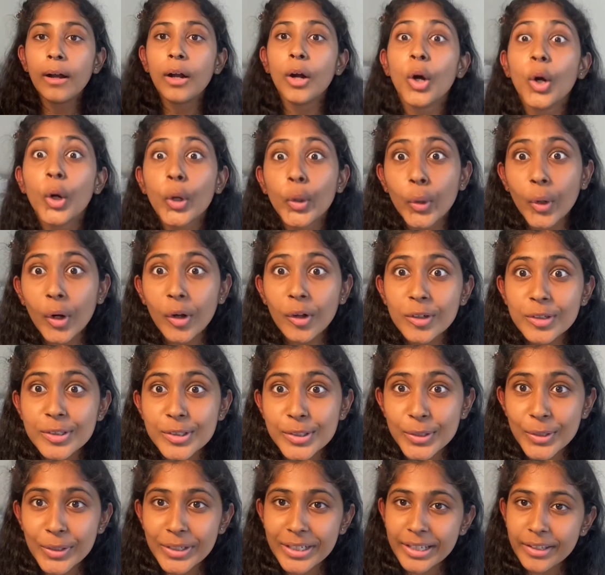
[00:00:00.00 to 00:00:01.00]

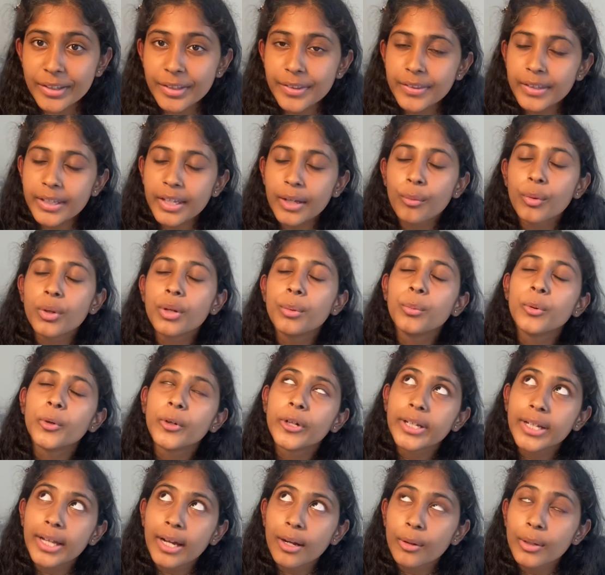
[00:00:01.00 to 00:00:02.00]
also another thing I want to
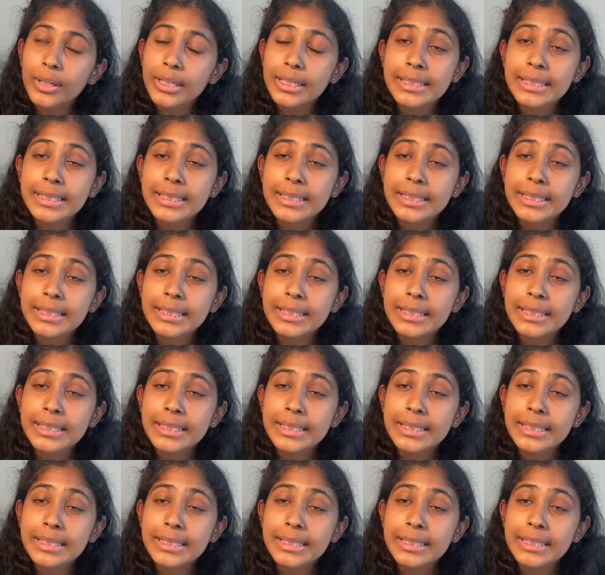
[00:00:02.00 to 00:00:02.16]
point out